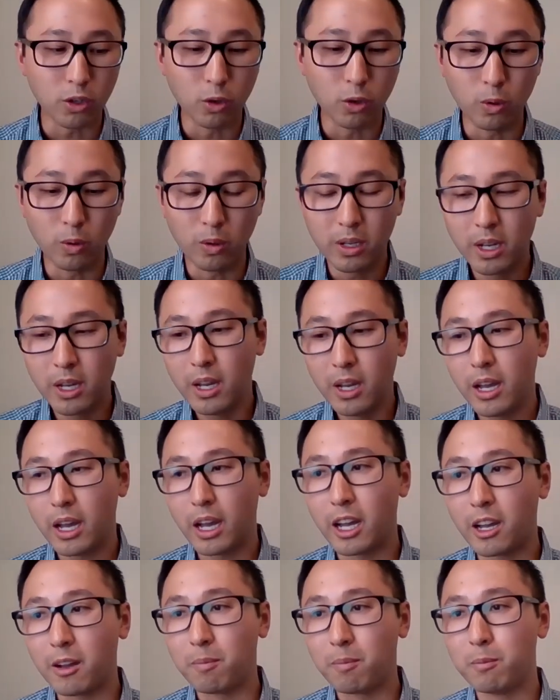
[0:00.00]
So
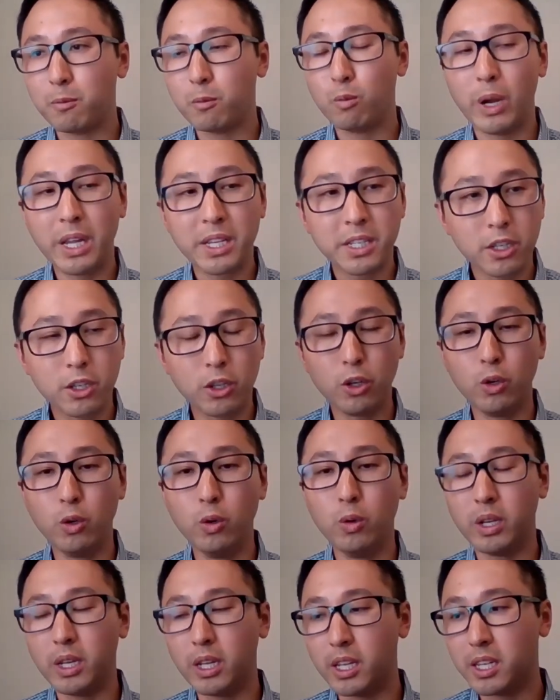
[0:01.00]

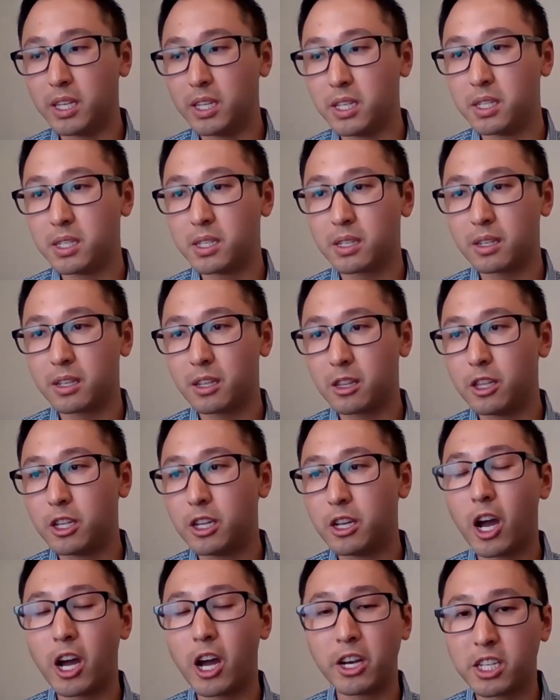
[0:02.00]
residue is the
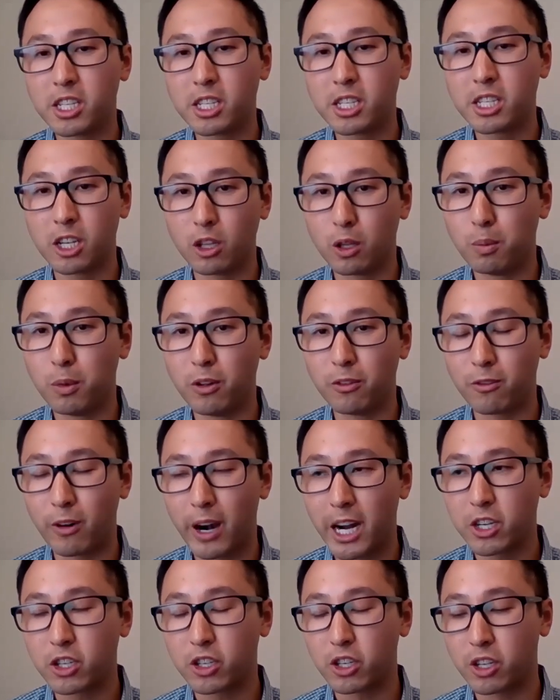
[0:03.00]
non-distillable
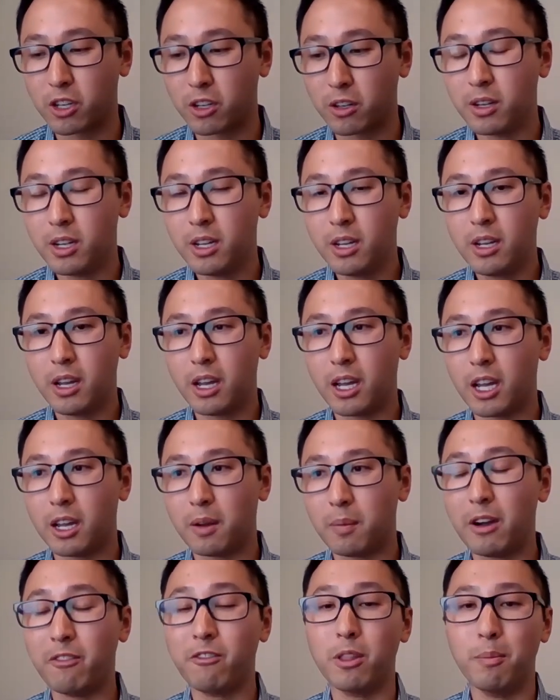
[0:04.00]
fraction
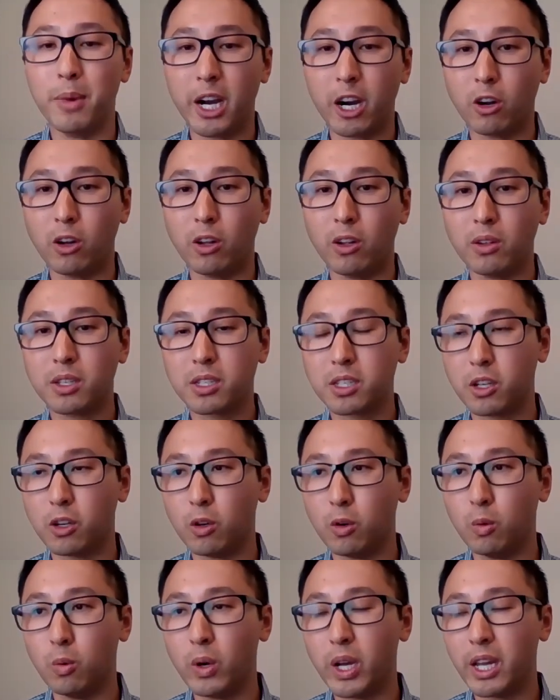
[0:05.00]
of the barrel.
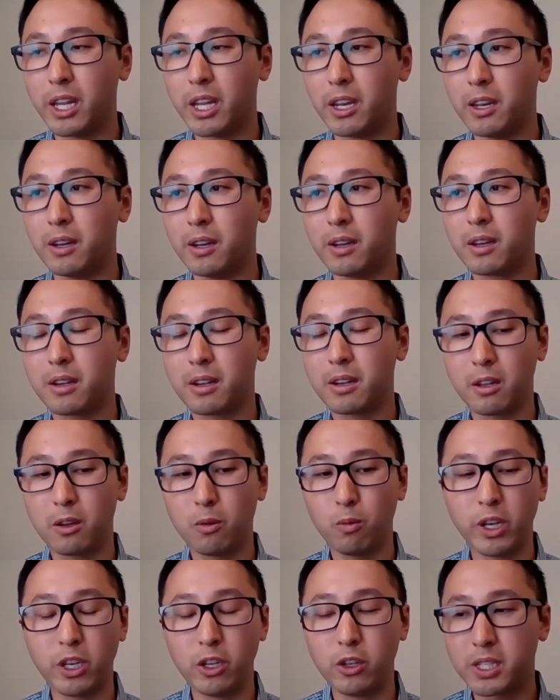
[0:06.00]
So when
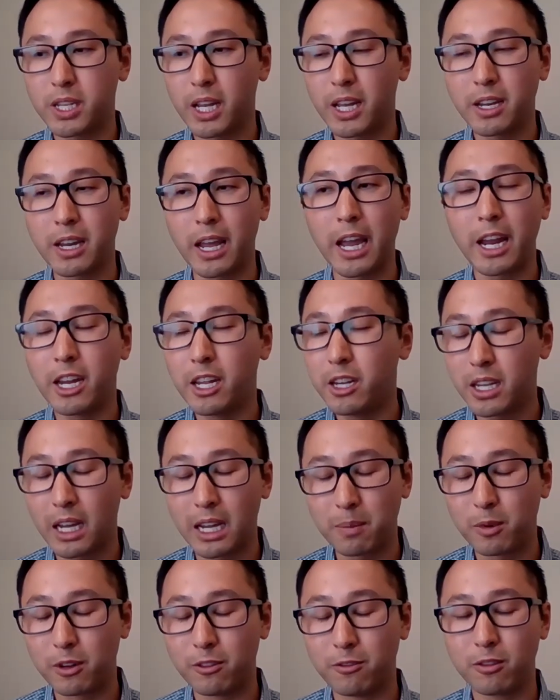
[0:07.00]
you send any
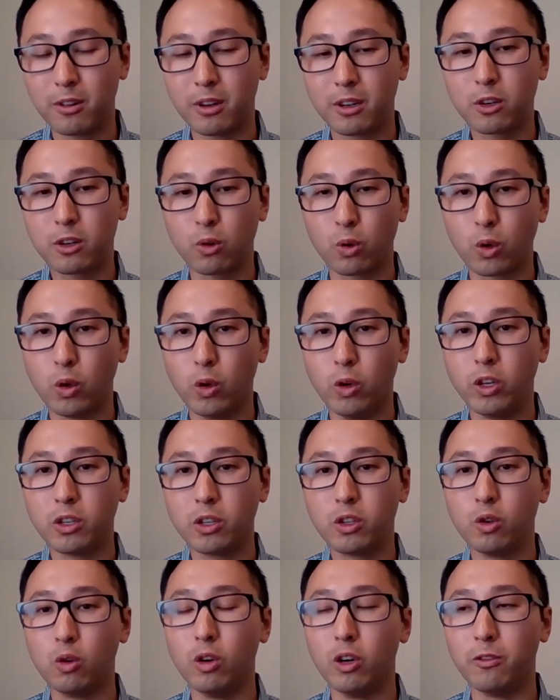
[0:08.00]
type of
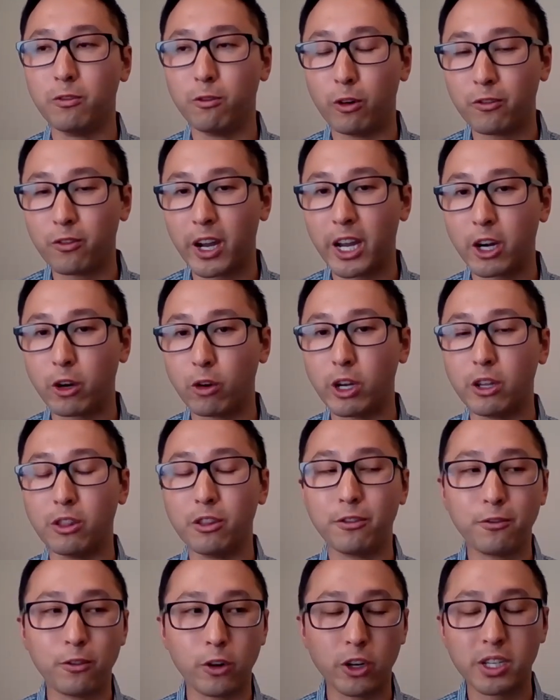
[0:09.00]
crude to a refinery,
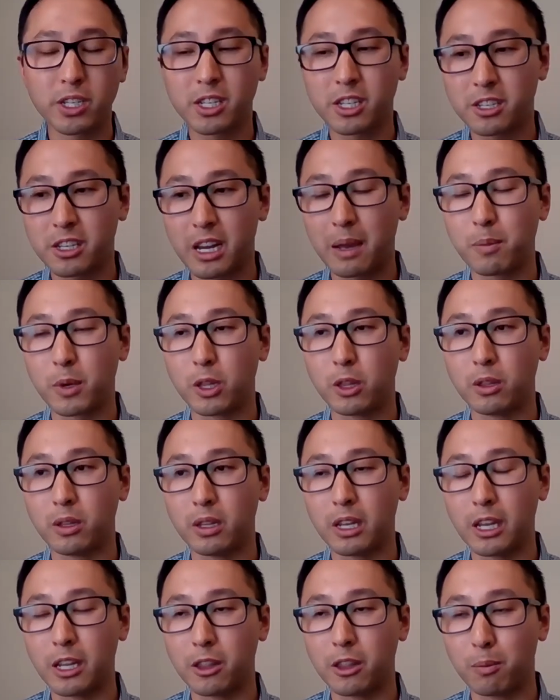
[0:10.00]
the first step
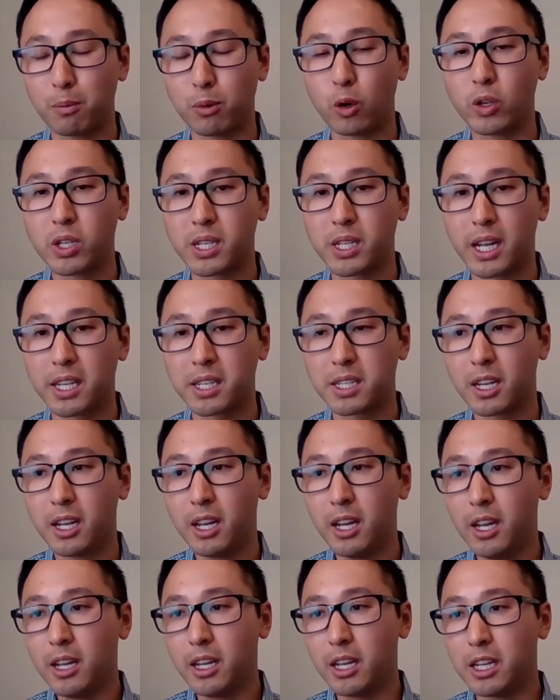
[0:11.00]
in the process
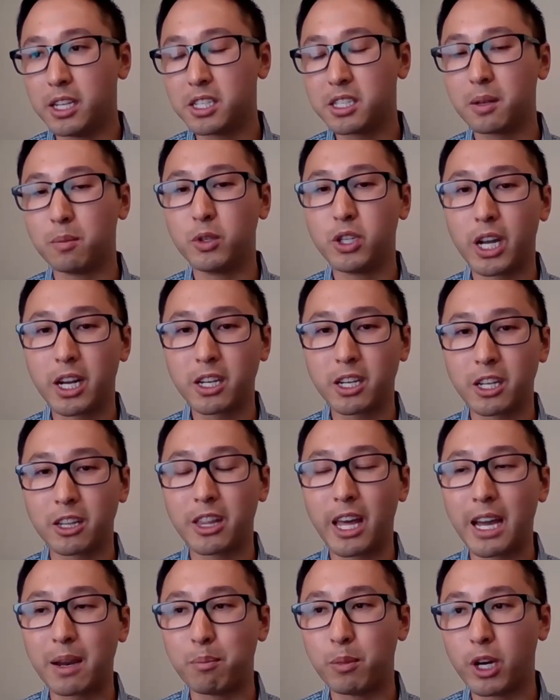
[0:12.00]
is
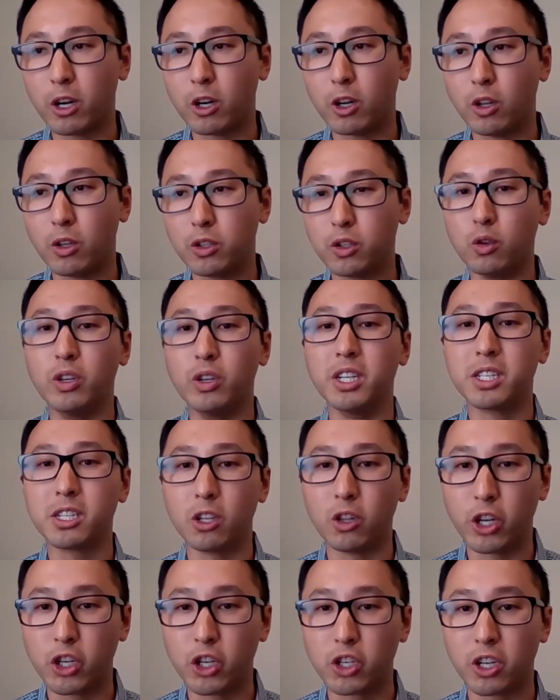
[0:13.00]
subjecting that barrel to
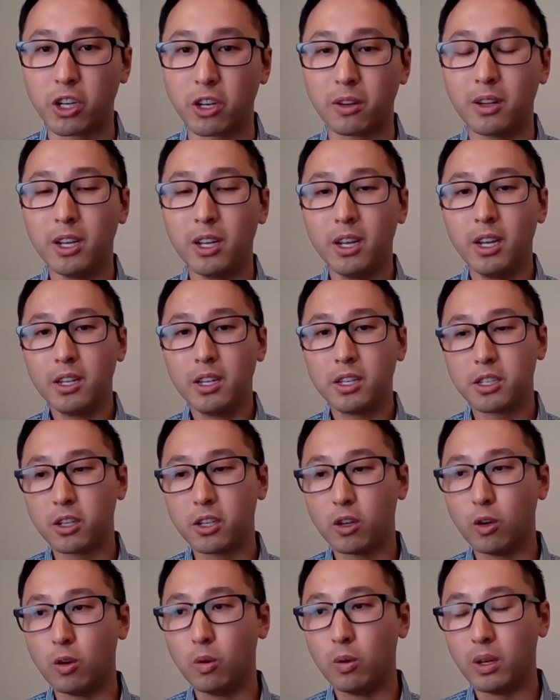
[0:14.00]
distillation.
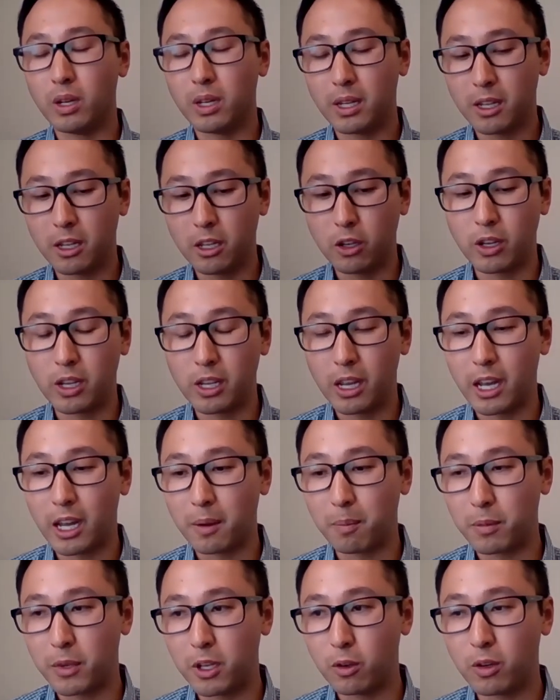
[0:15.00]
So
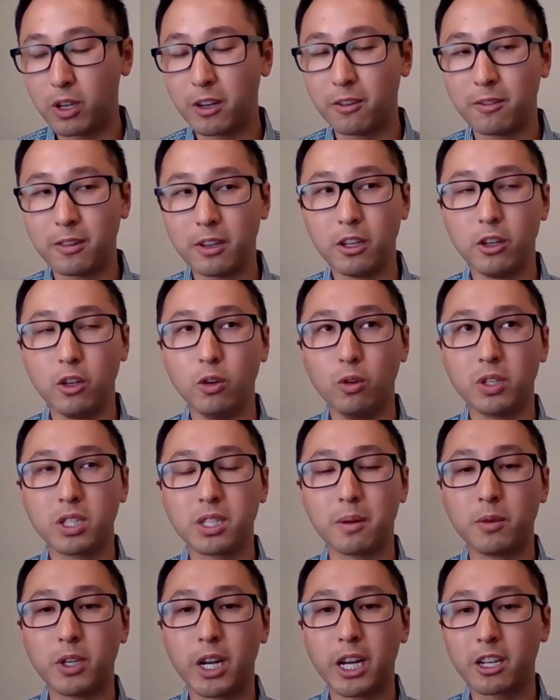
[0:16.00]
you
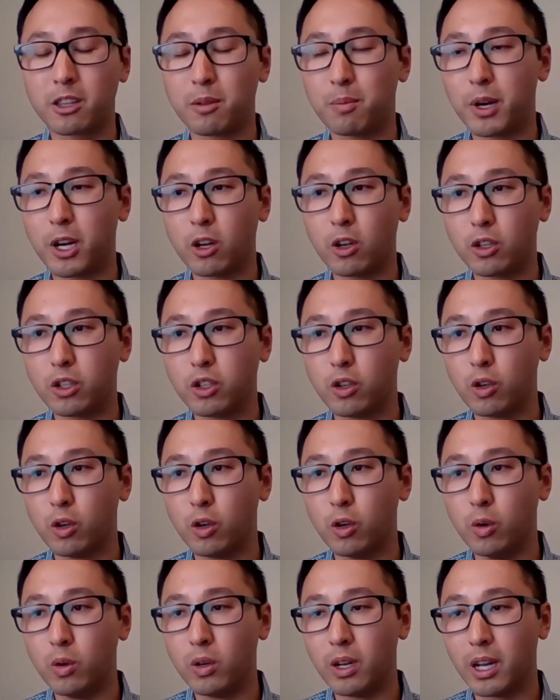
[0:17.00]
subject the barrel
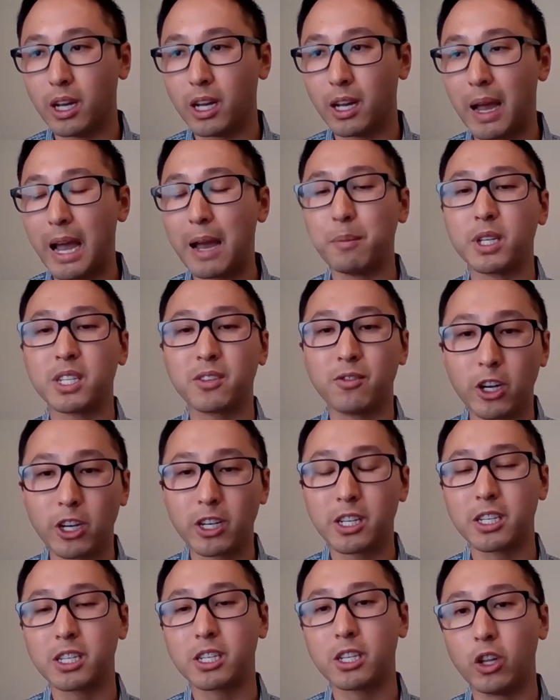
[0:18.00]
to
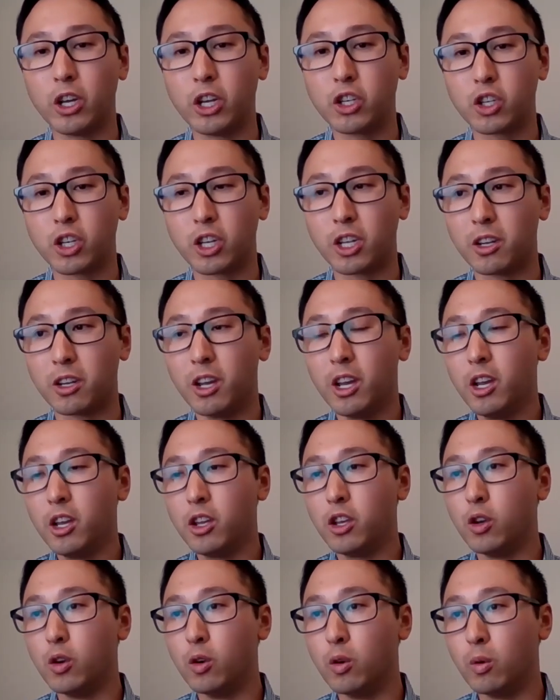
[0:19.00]
atmospheric distillation,
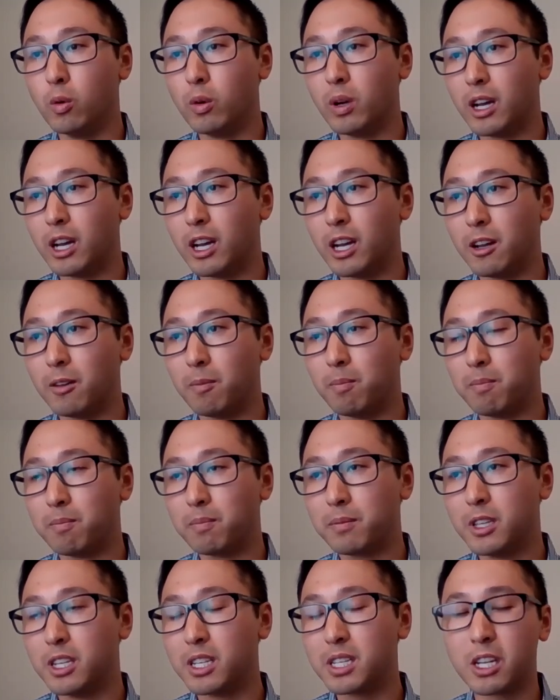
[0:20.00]

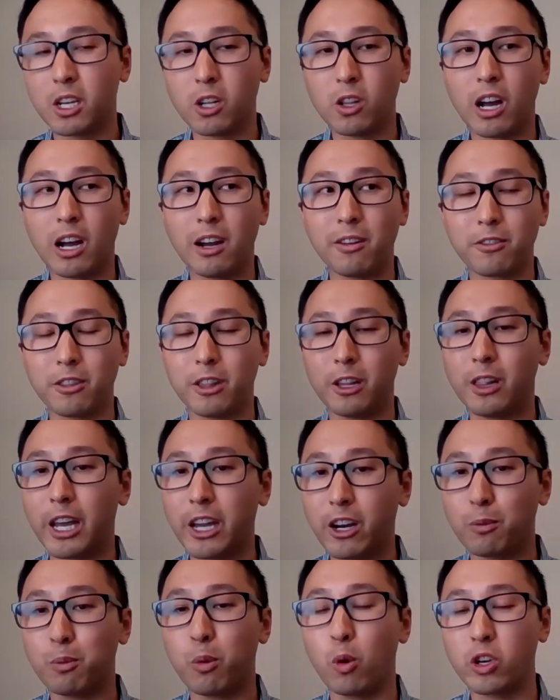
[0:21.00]
distill off the
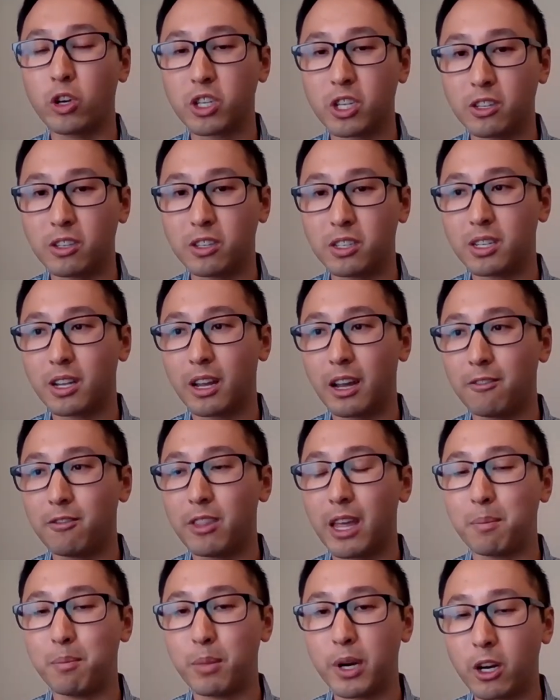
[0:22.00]
lighter portions
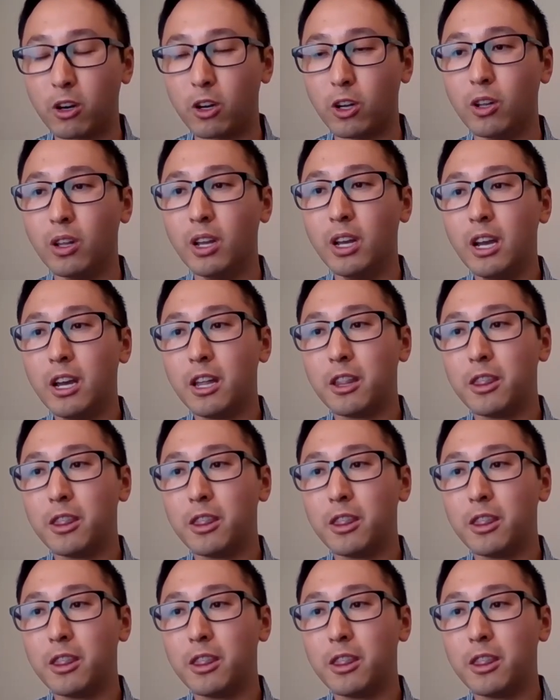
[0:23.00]
of that barrel.